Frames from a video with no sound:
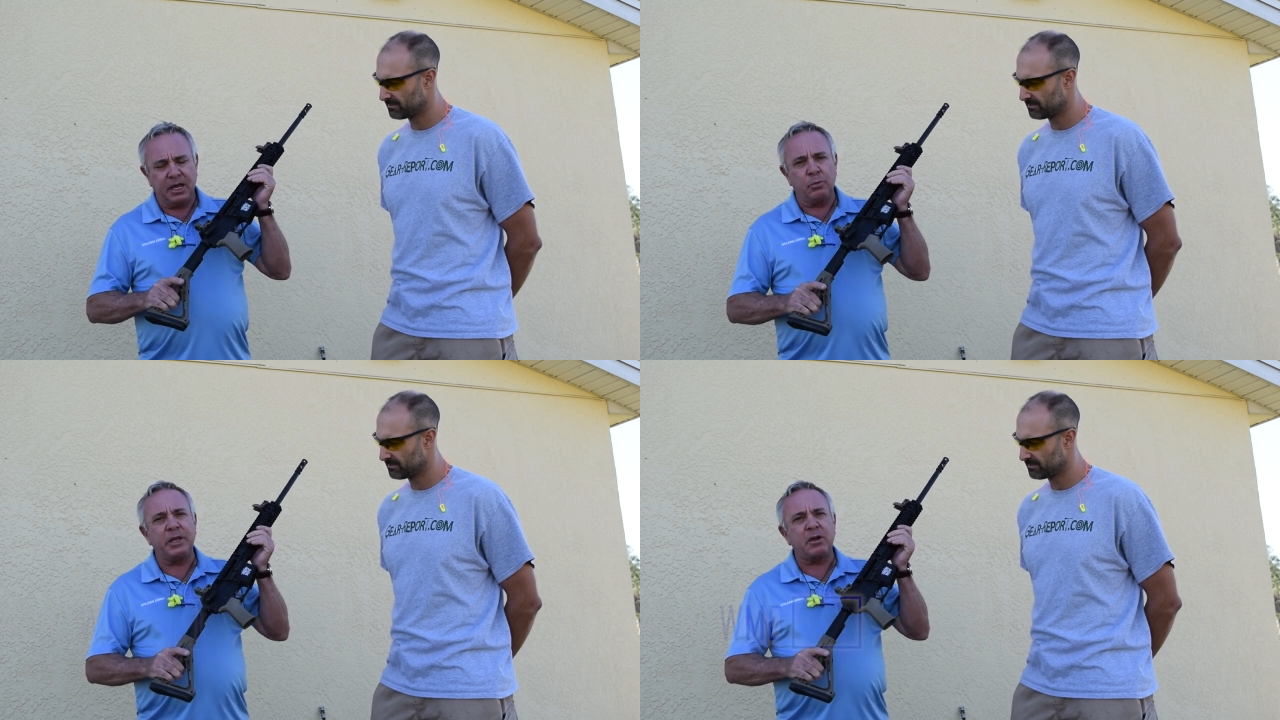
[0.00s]

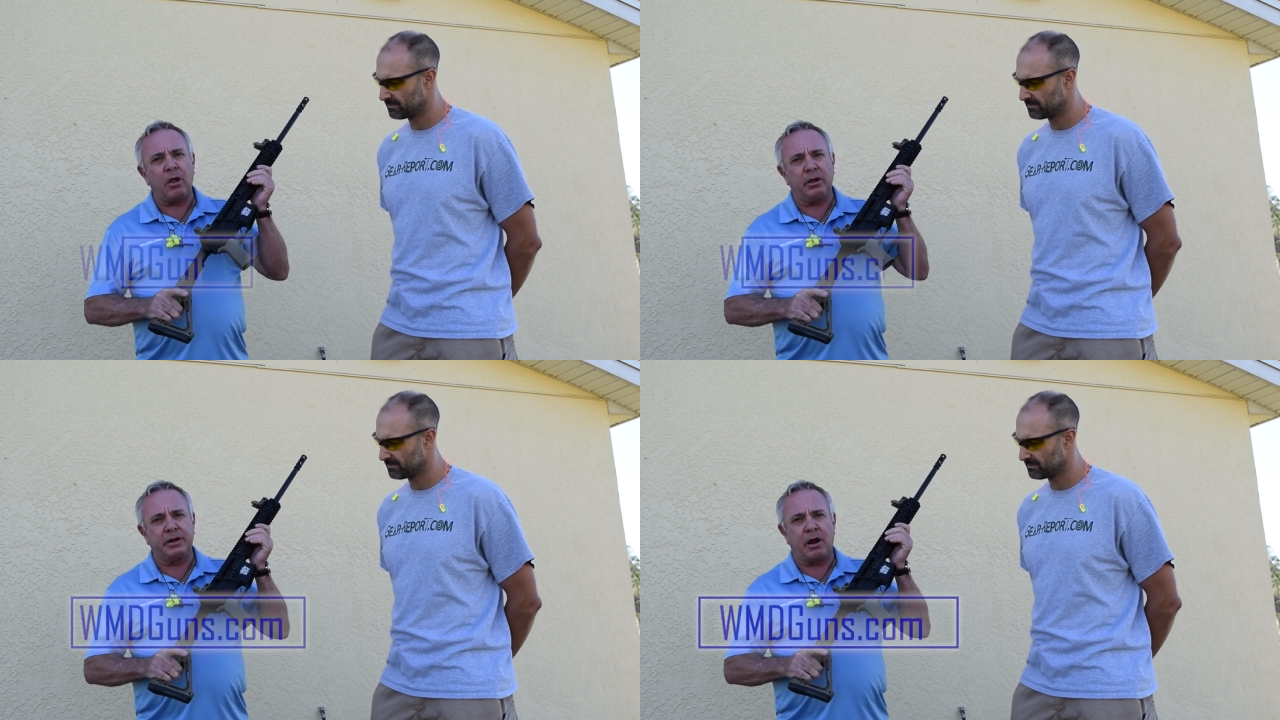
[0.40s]
Speaker 1: and we
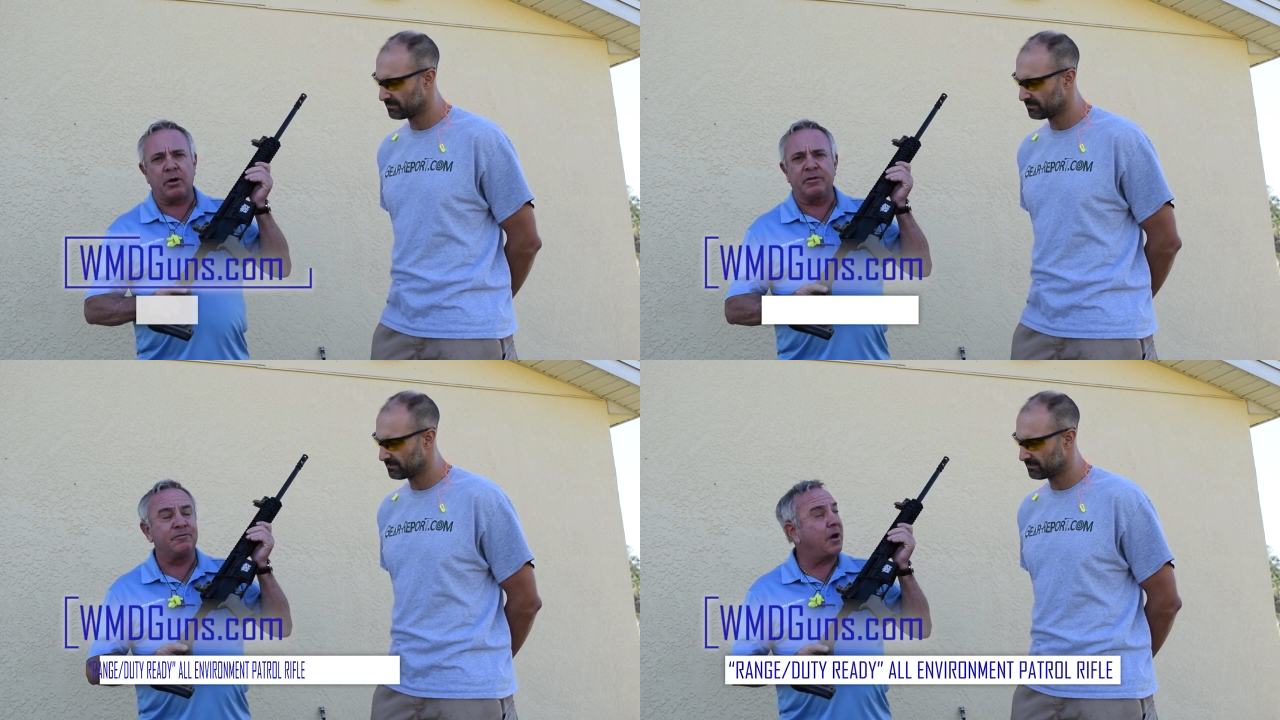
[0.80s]
call it
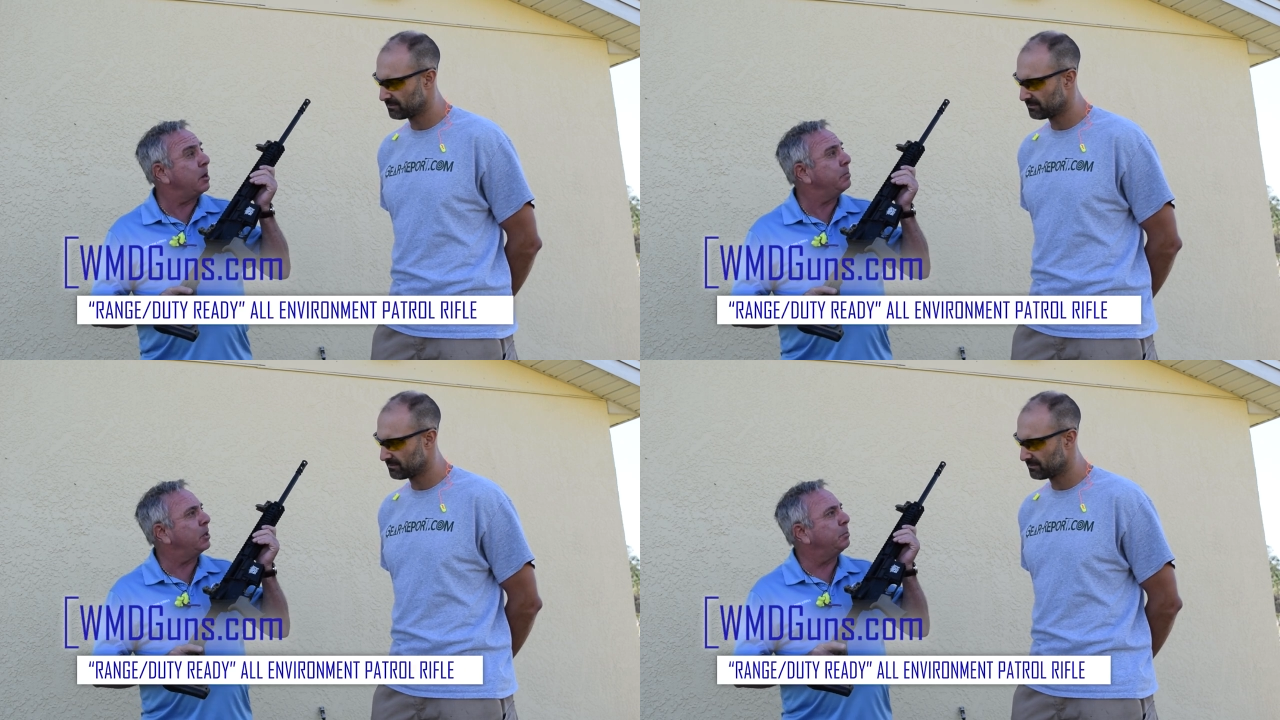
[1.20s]
our
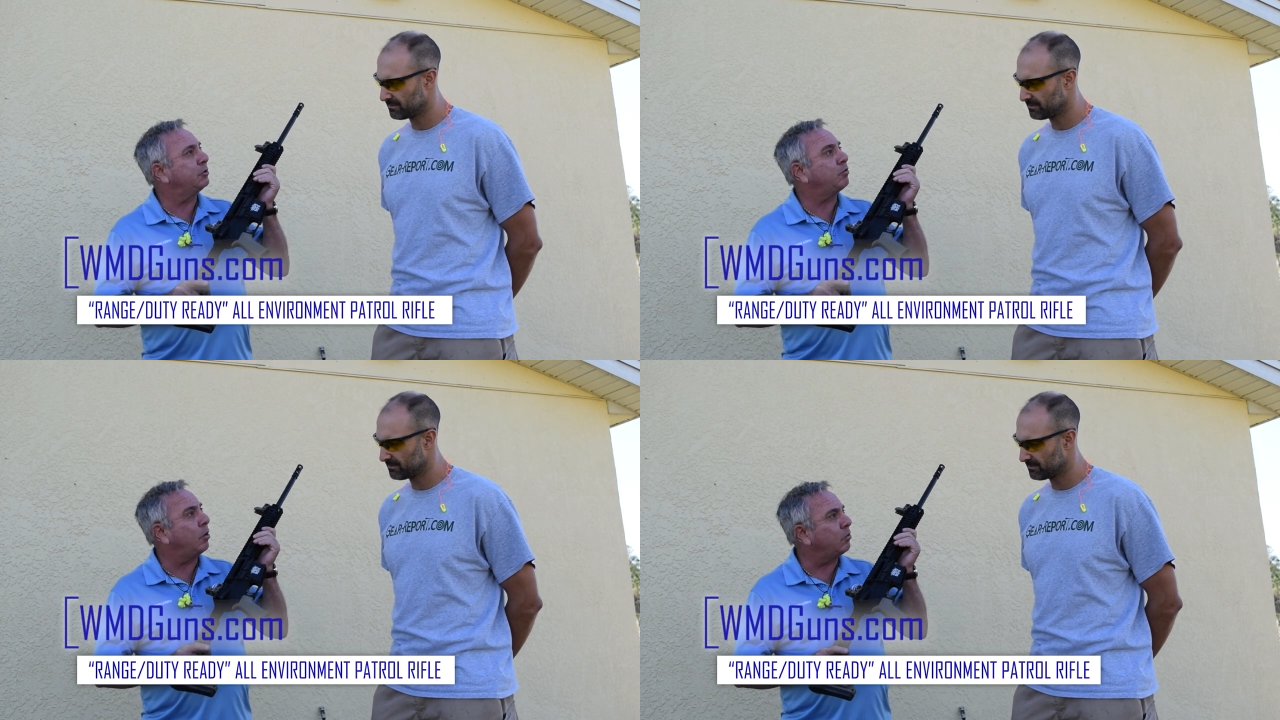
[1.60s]
environmental
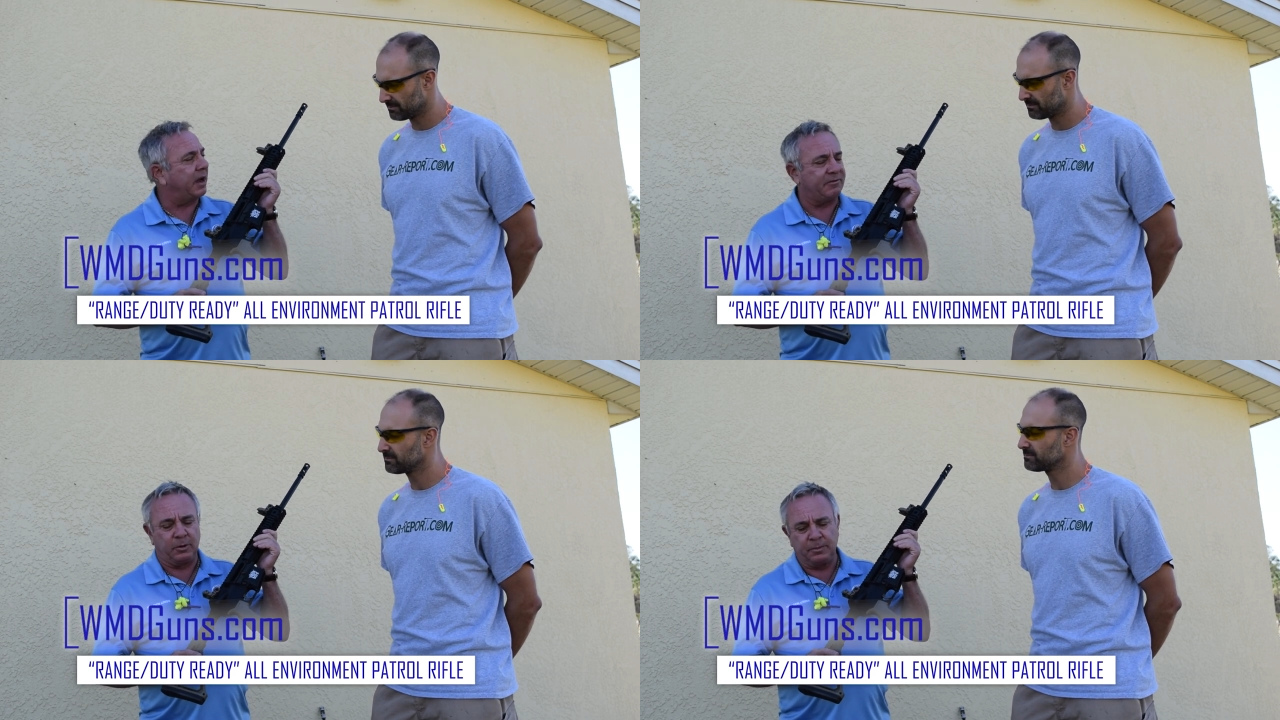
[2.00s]
patrol
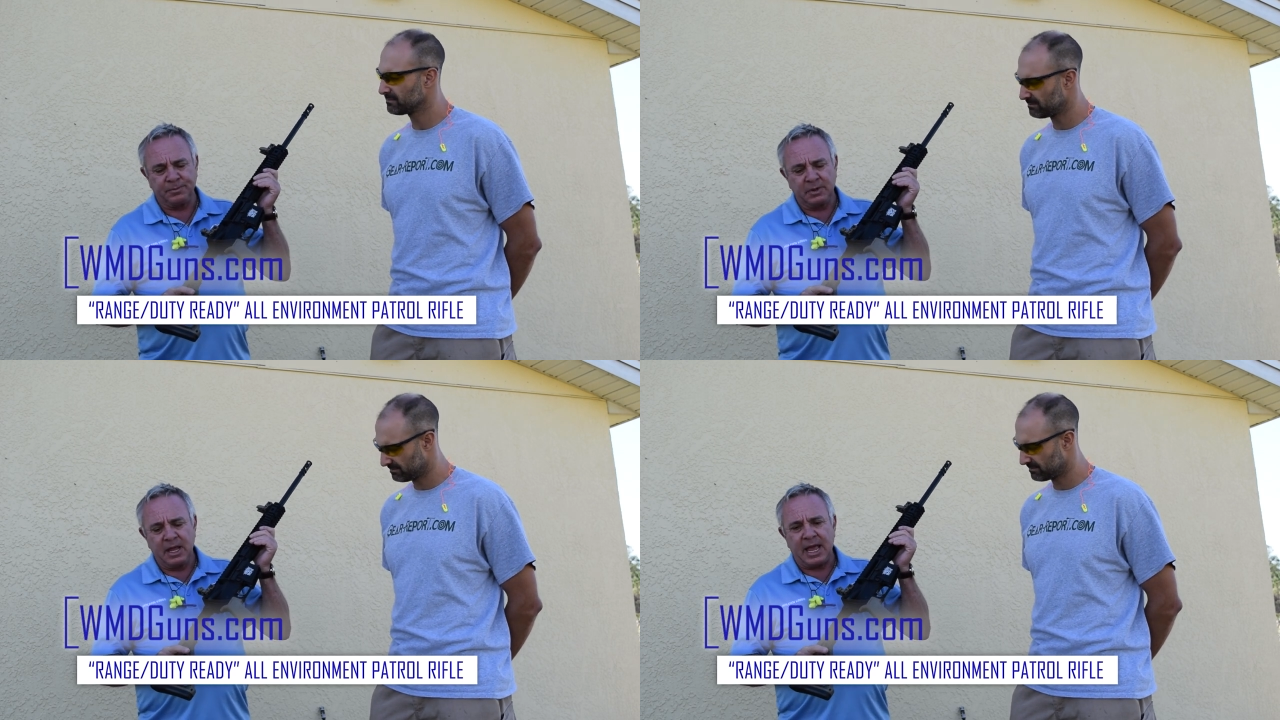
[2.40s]
rifle.
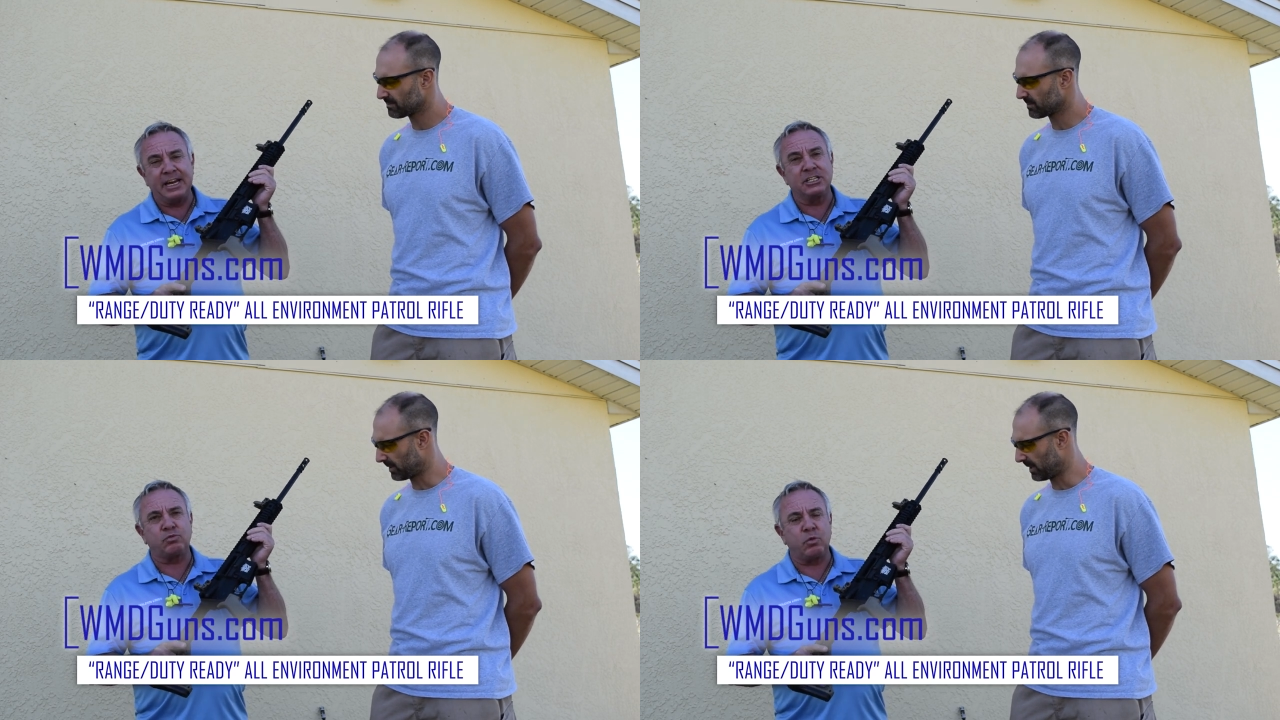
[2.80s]

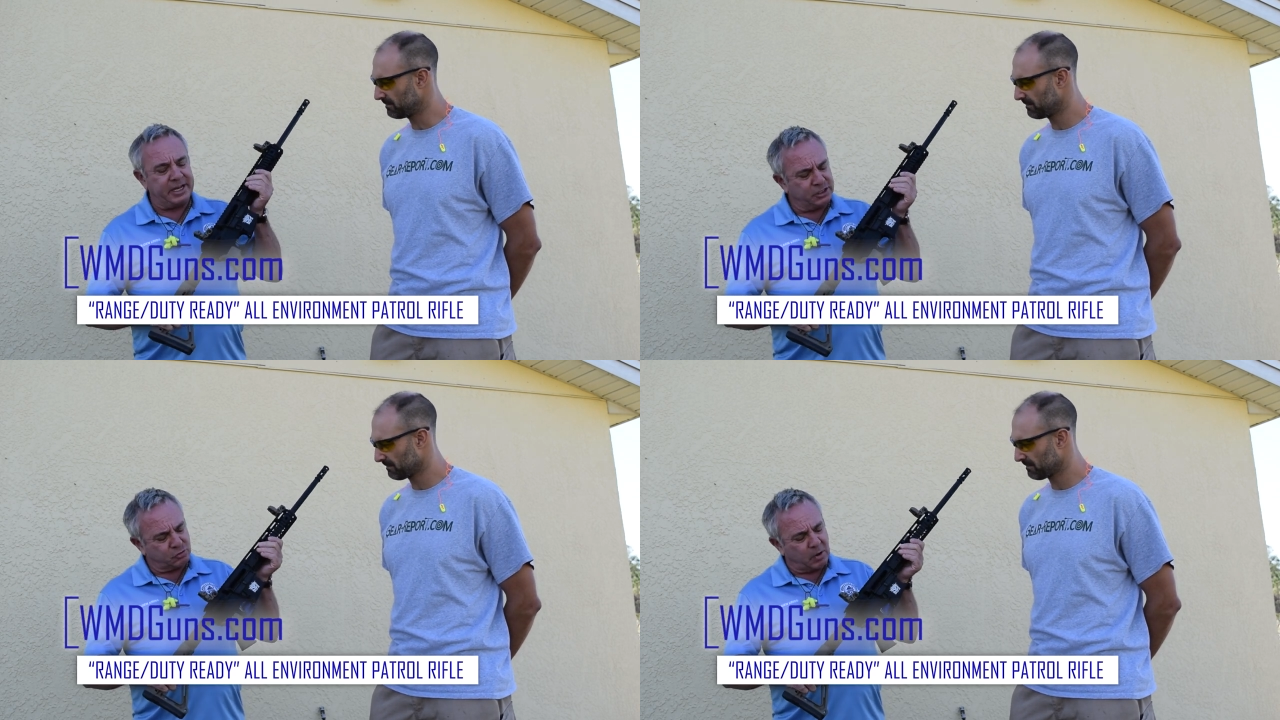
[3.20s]
And it's range